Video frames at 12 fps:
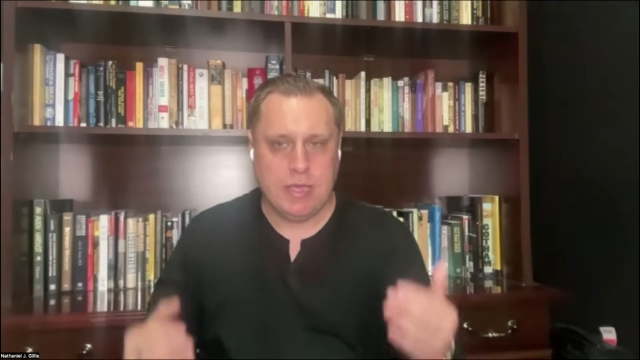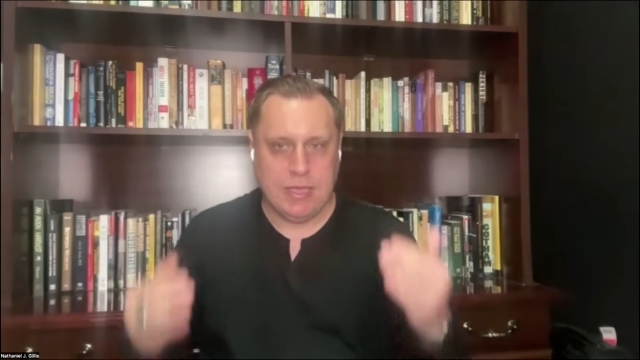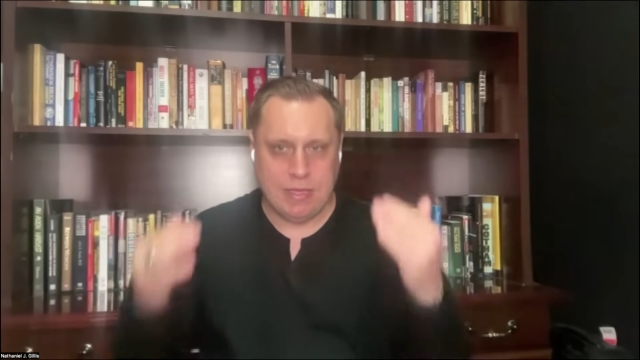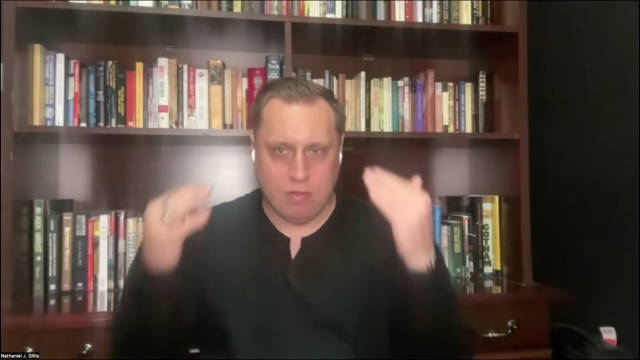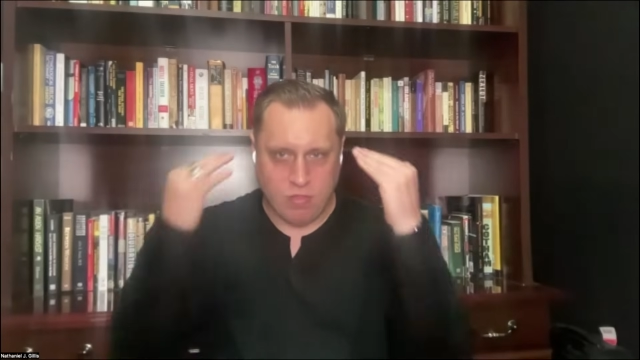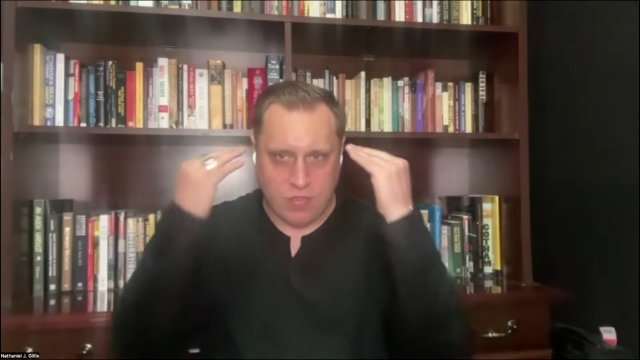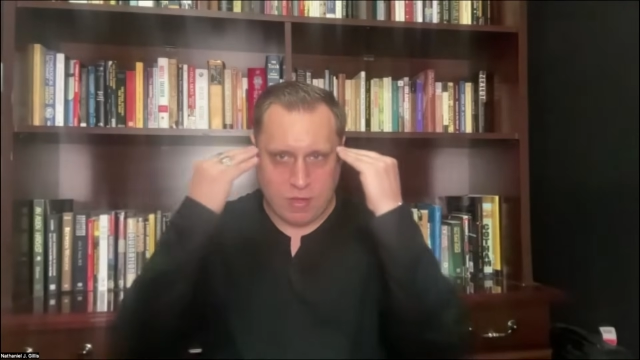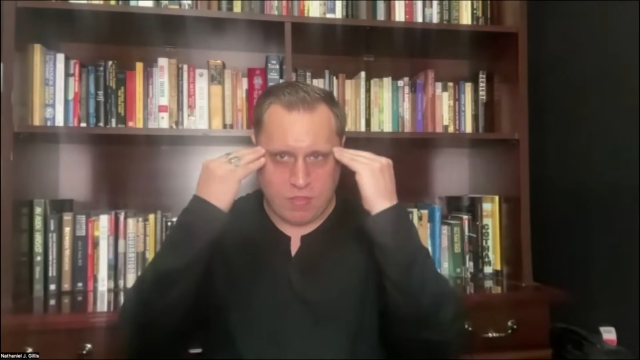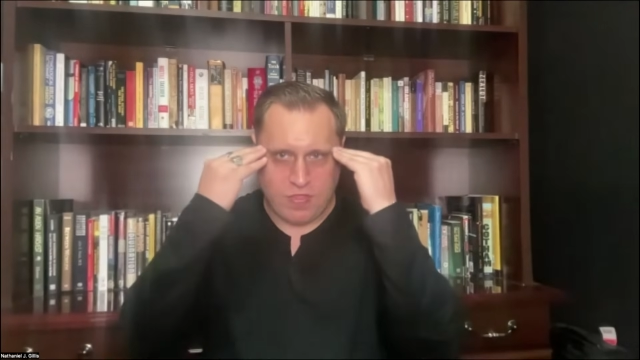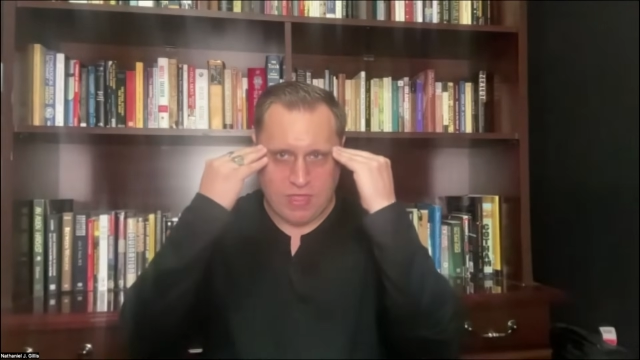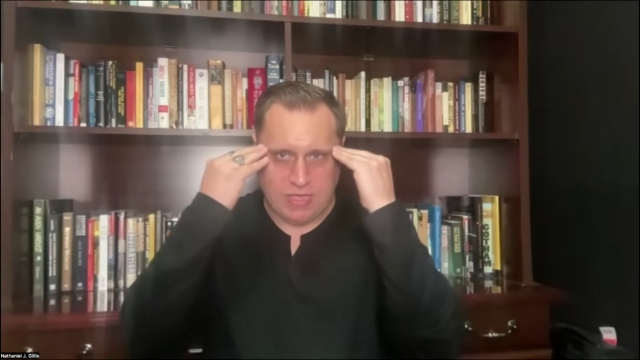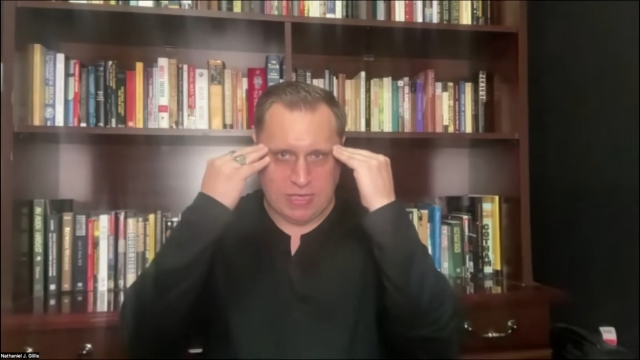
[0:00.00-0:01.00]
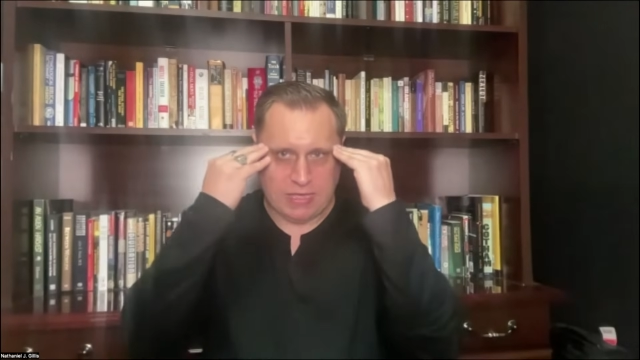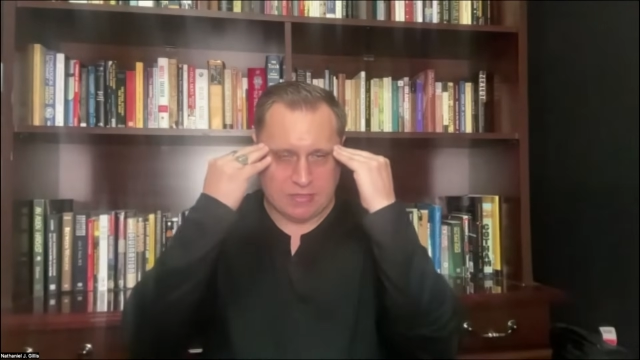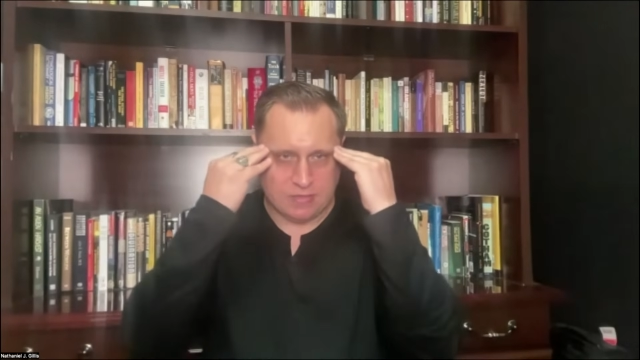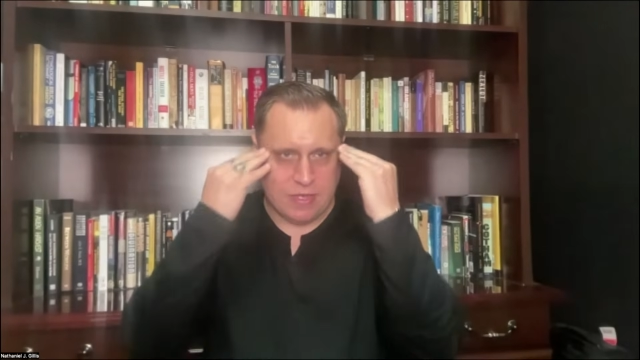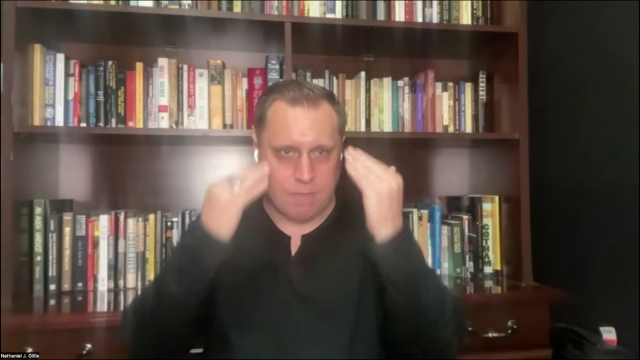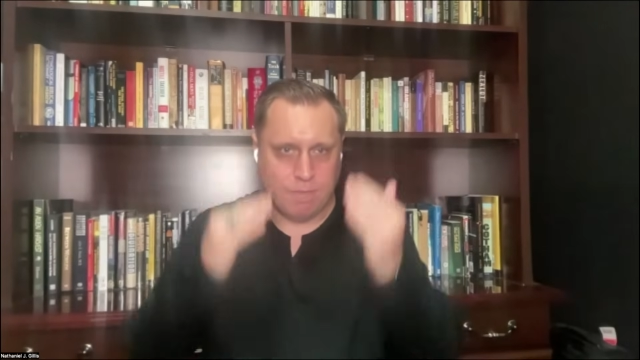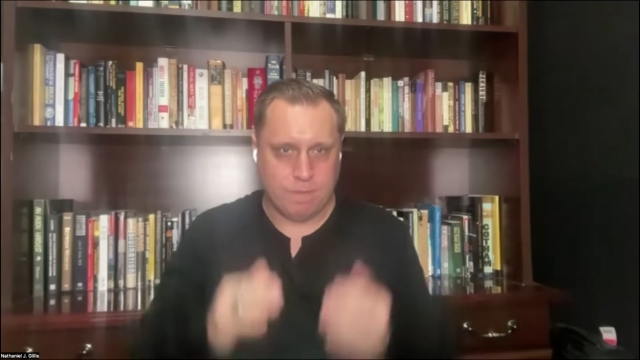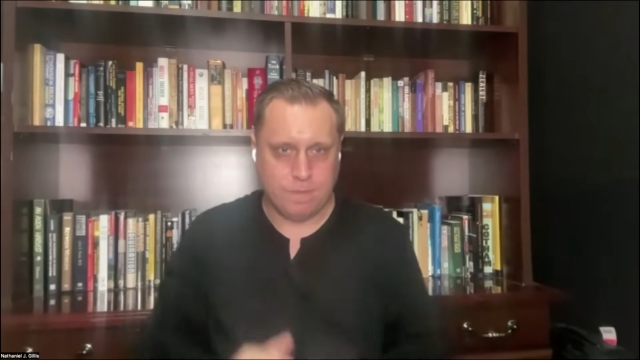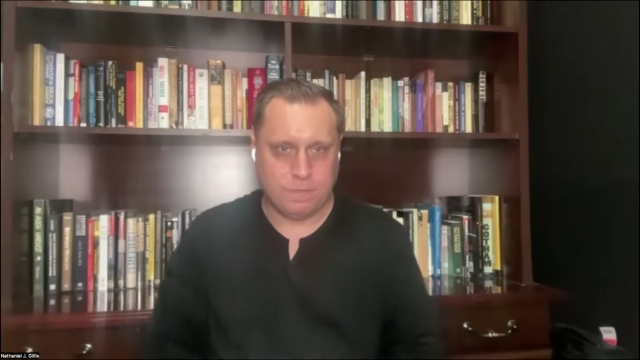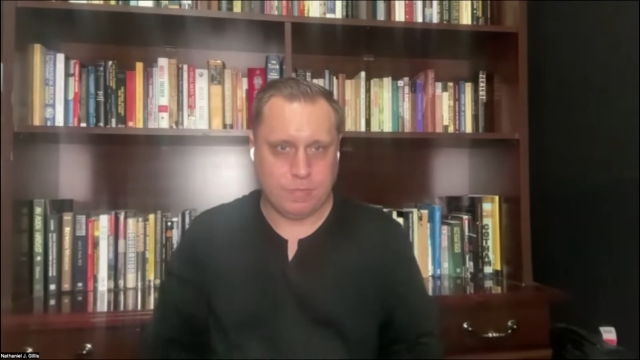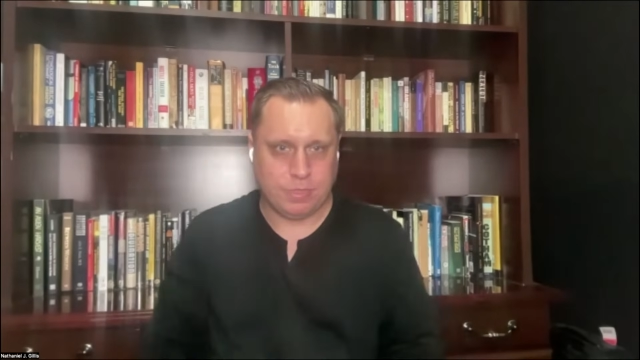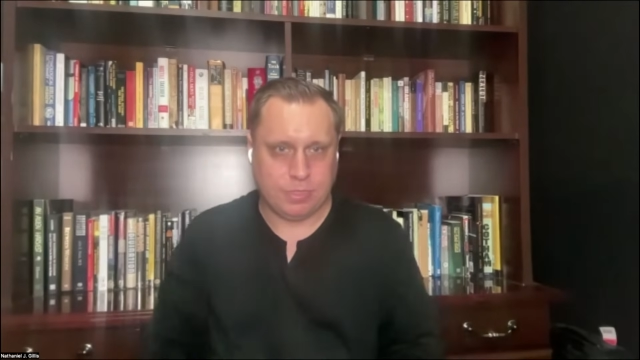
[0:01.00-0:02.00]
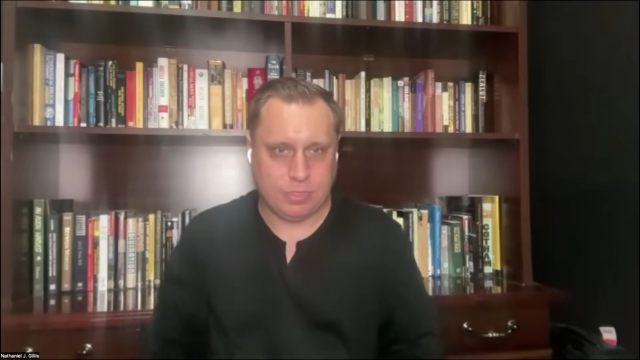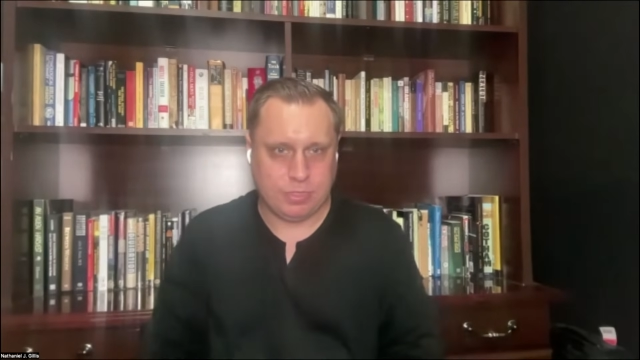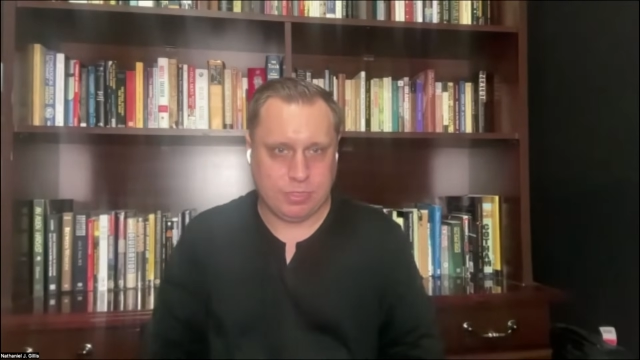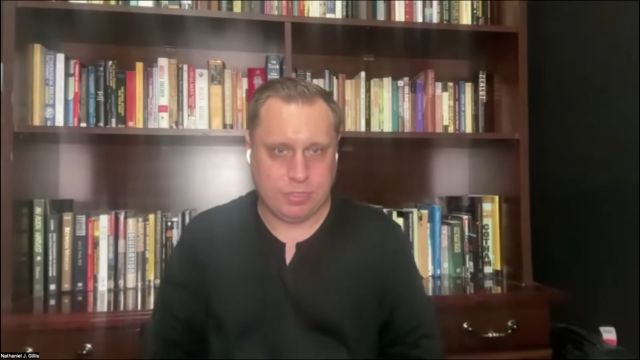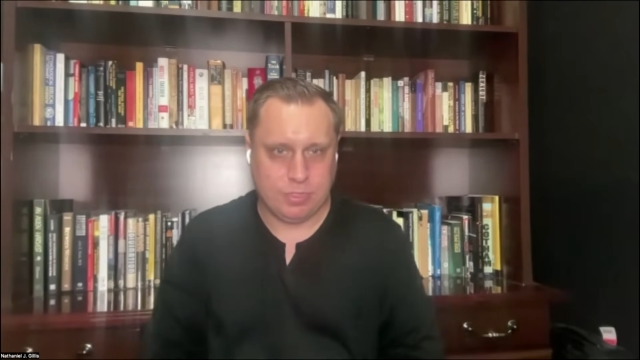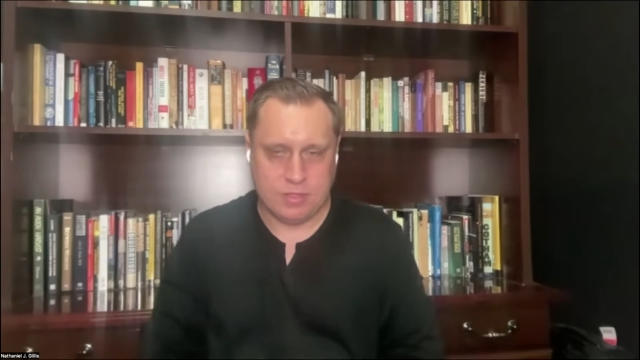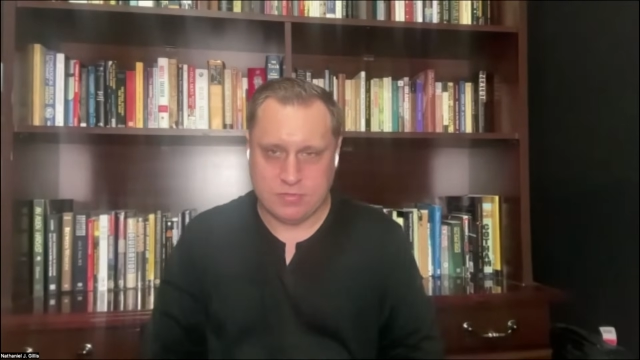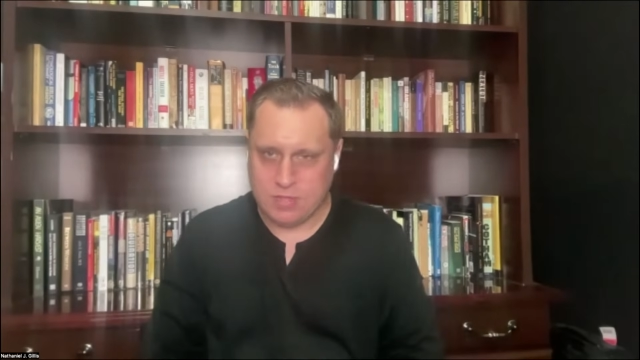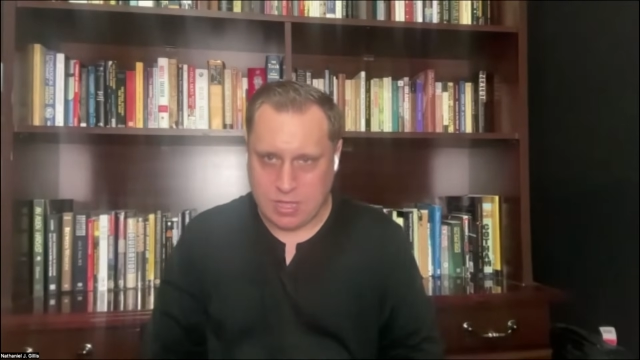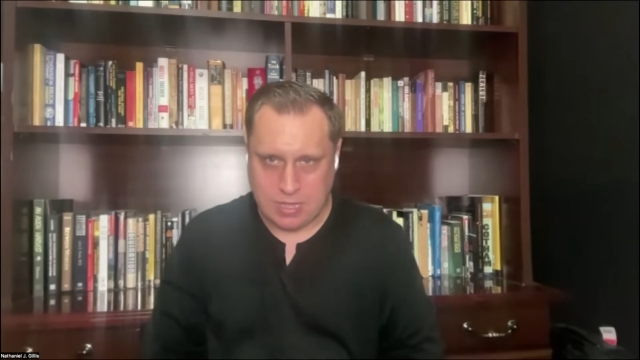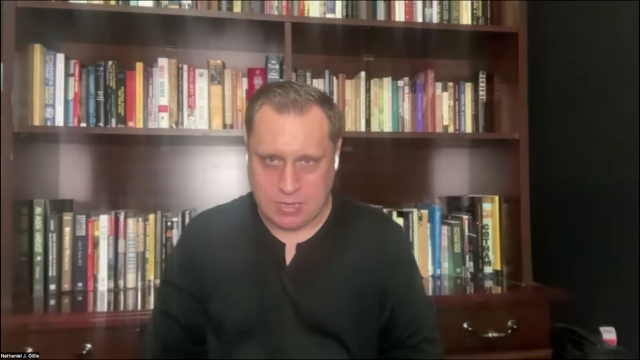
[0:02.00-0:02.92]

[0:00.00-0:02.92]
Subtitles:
And they're thinking it's them. It's not.